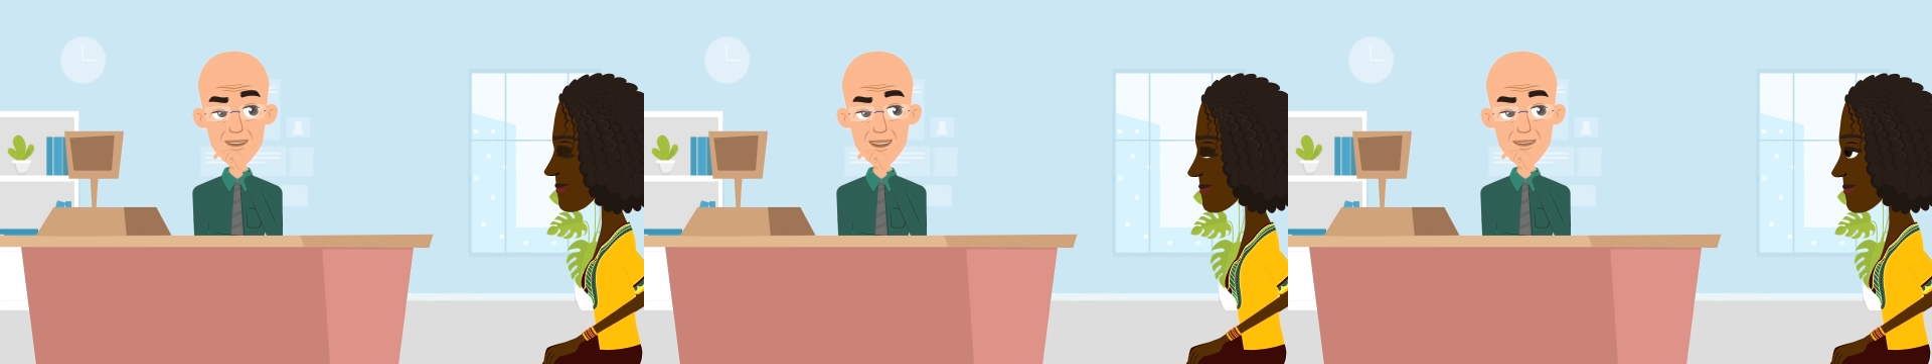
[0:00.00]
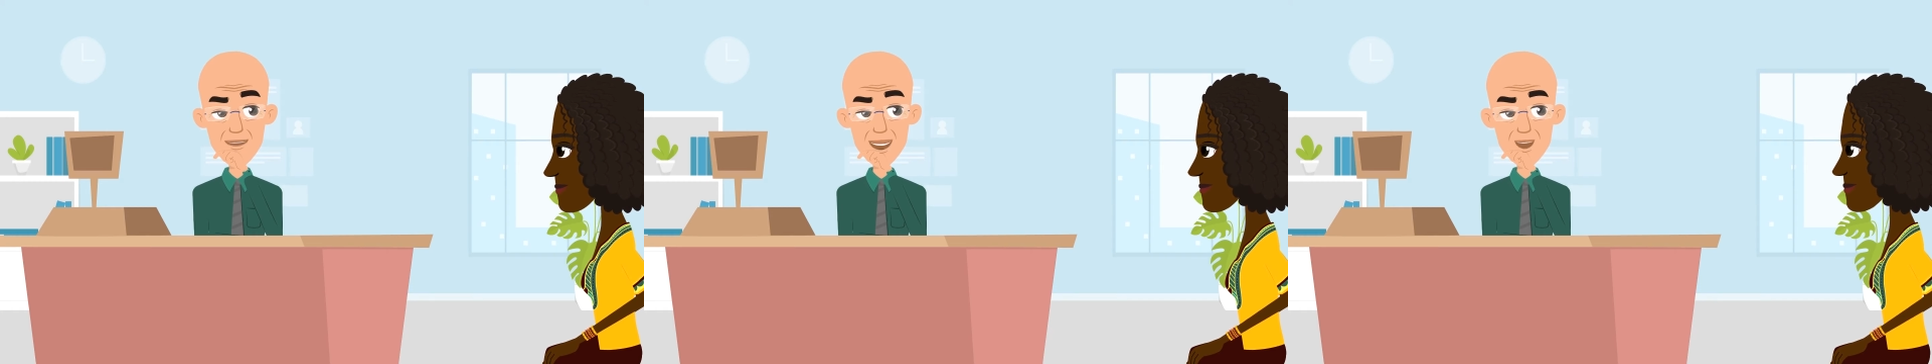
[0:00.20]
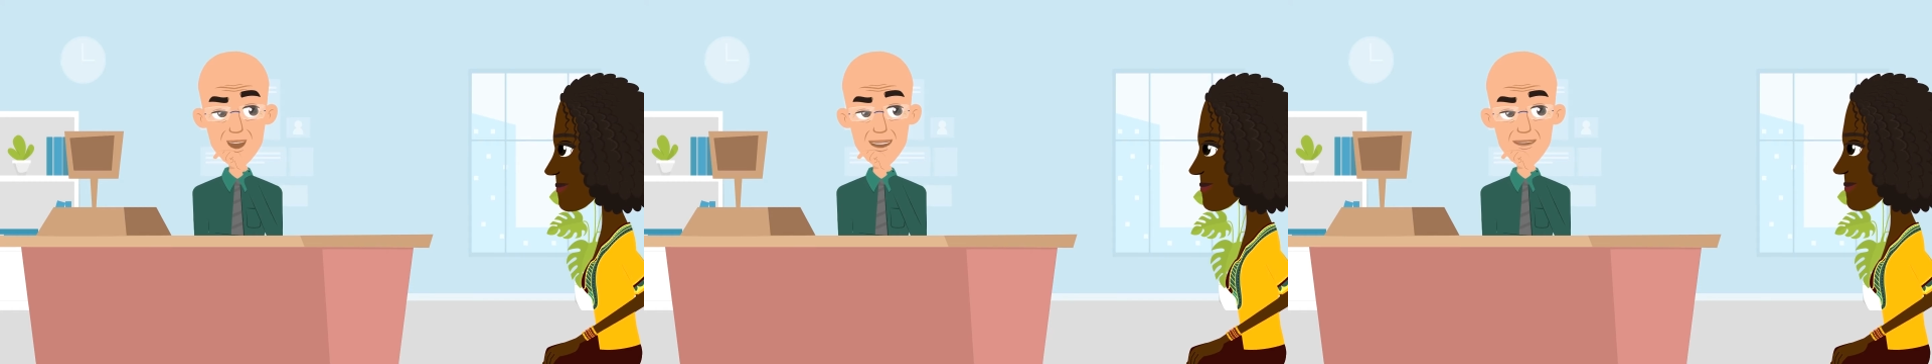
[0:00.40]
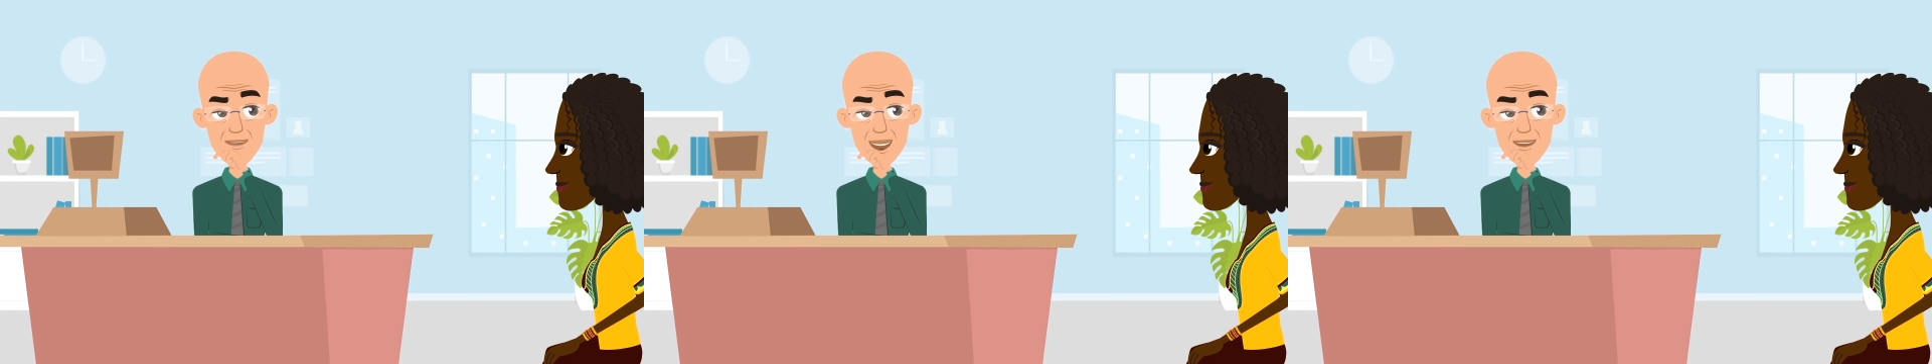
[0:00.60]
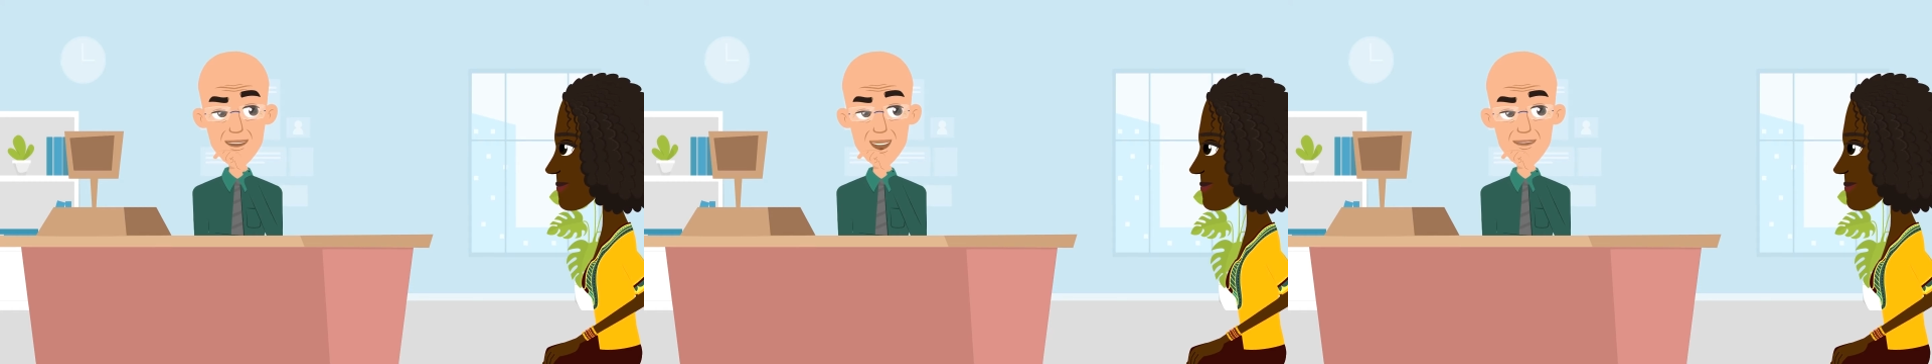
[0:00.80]

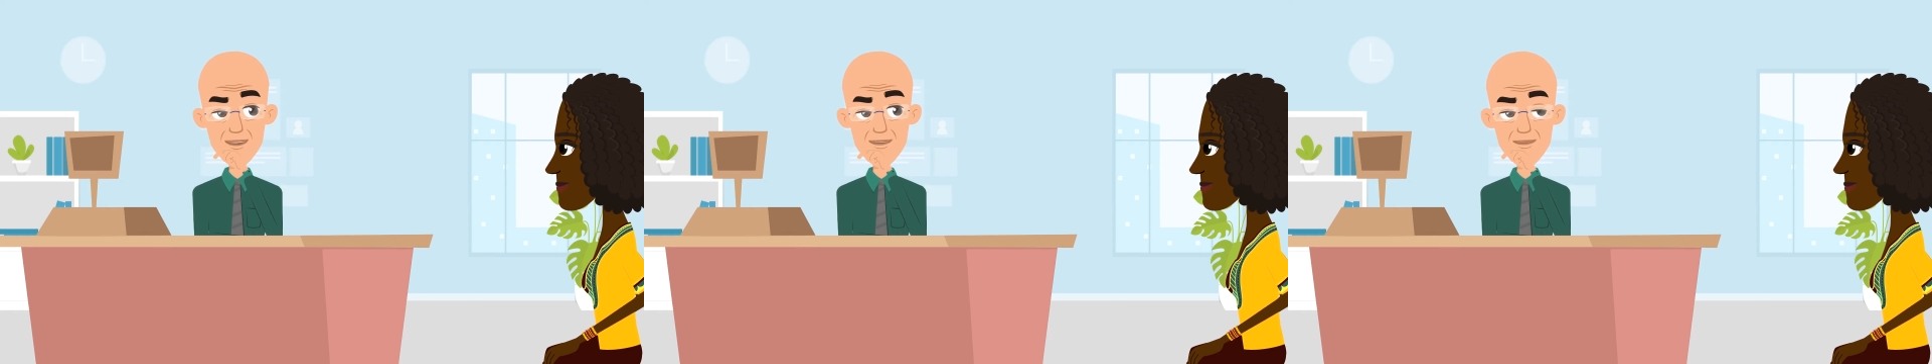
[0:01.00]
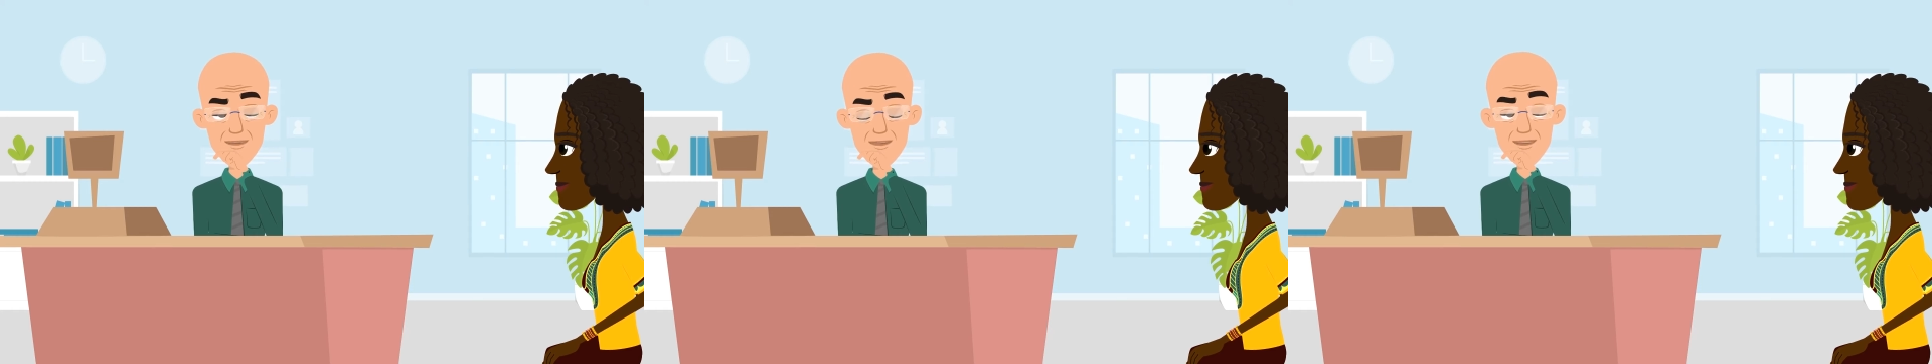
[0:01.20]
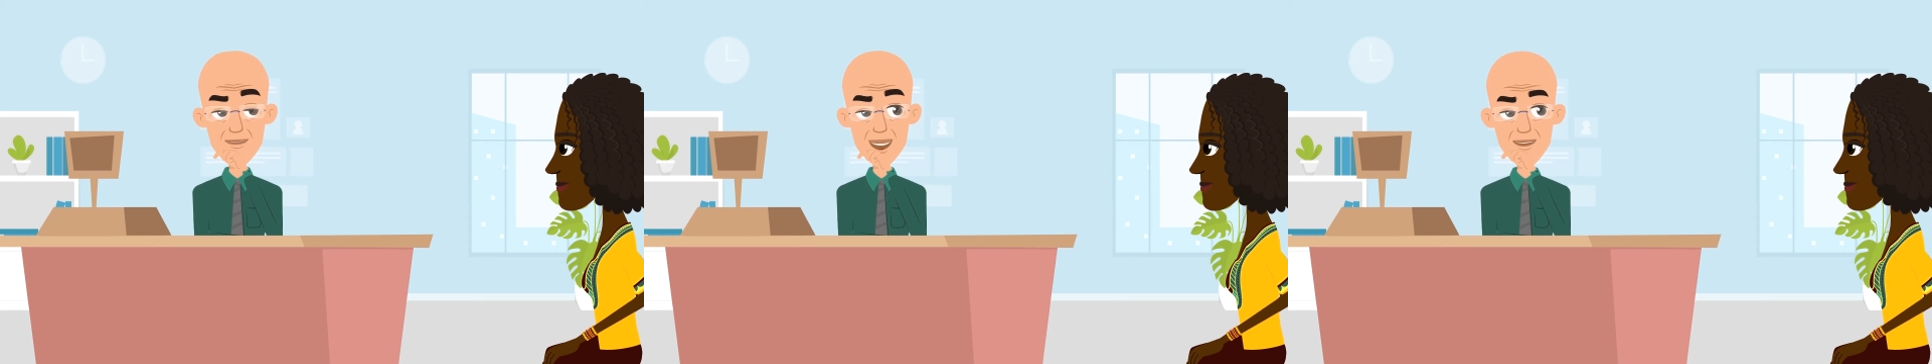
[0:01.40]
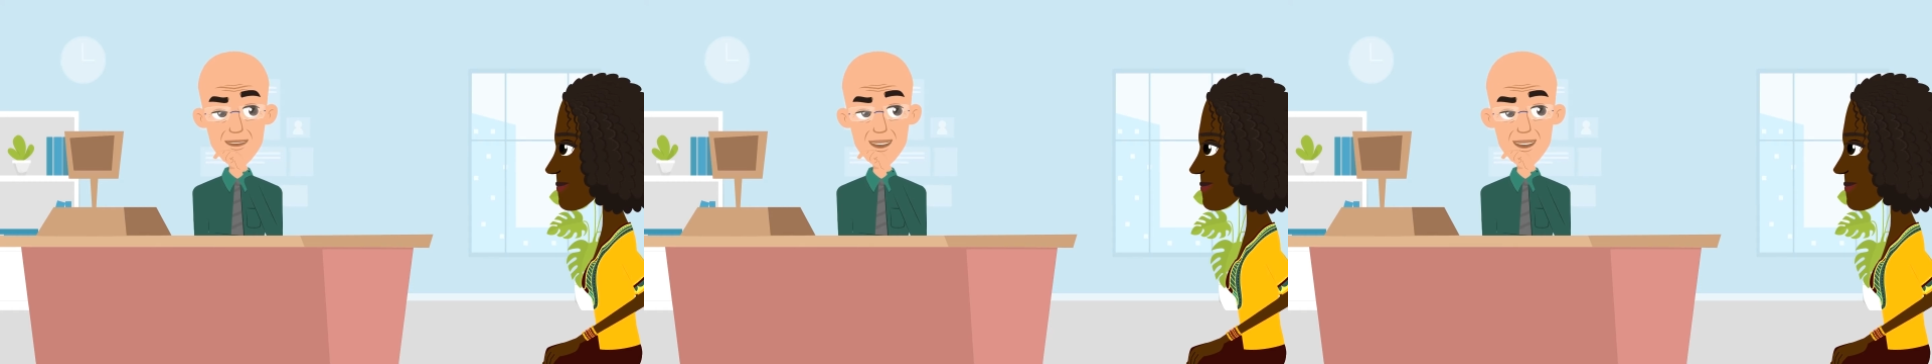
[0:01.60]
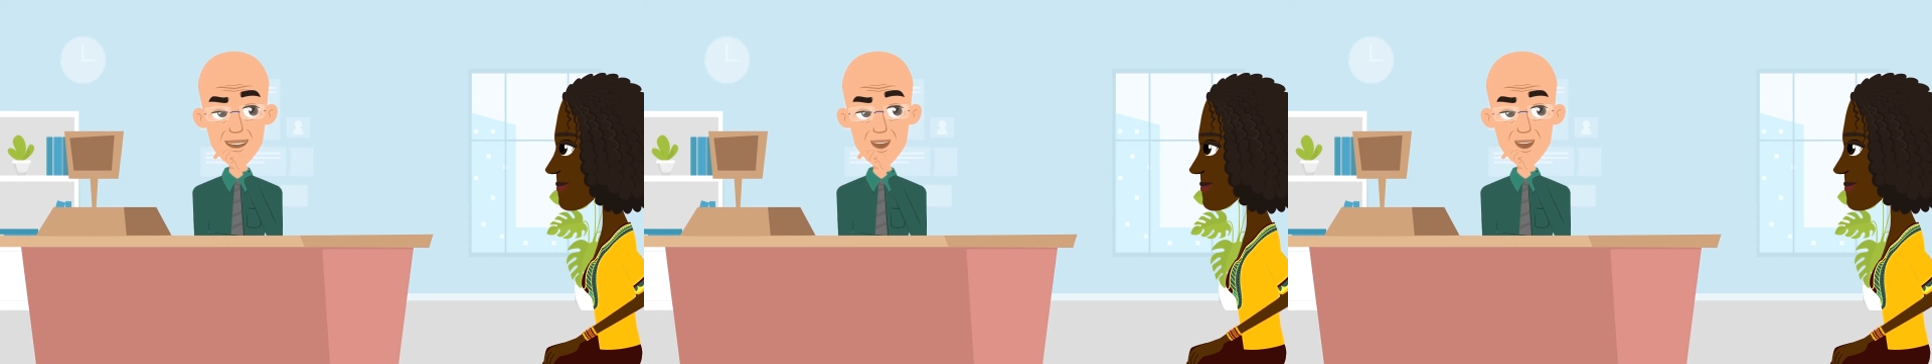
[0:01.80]
important to showcase